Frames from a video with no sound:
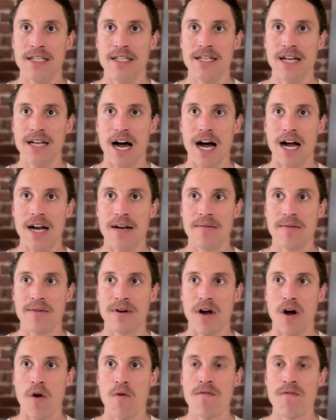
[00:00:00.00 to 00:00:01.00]
not
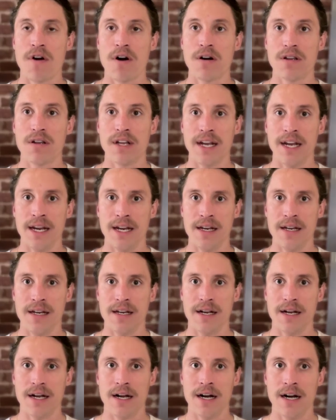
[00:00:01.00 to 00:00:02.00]
overtly
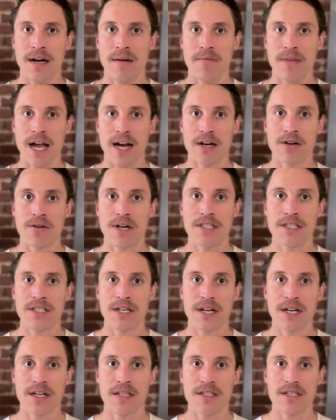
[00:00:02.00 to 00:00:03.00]
that
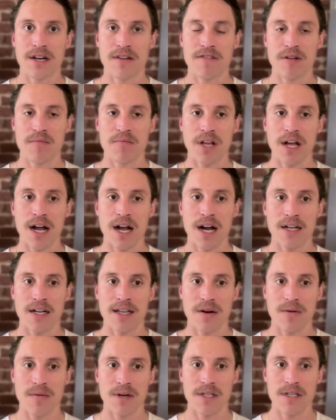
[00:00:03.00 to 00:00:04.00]
Christian conservative bloc
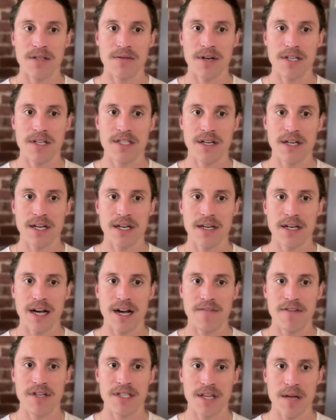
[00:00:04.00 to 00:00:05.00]
that it was originally.
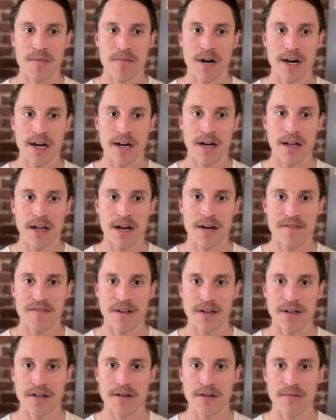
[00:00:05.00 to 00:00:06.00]
Obviously, they brought in a lot of
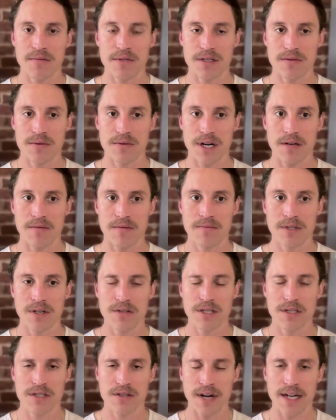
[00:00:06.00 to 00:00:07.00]
other groups as well. So
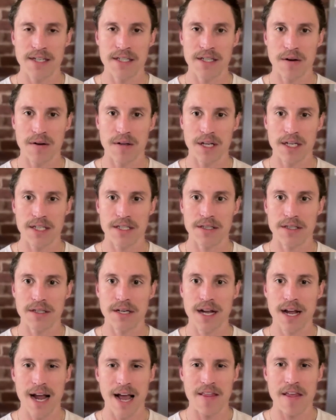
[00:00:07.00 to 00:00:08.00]
it's a strange coalition.
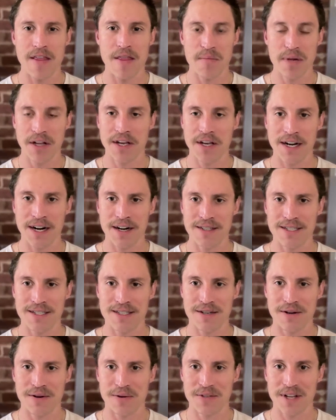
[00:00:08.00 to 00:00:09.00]
And then the billionaires
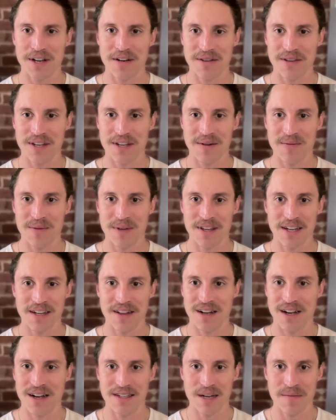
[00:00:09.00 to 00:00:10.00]
is a whole nother thing with
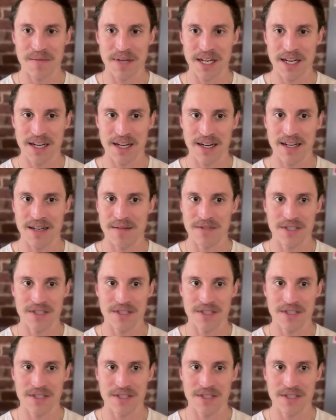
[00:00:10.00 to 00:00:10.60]
Elon coming in and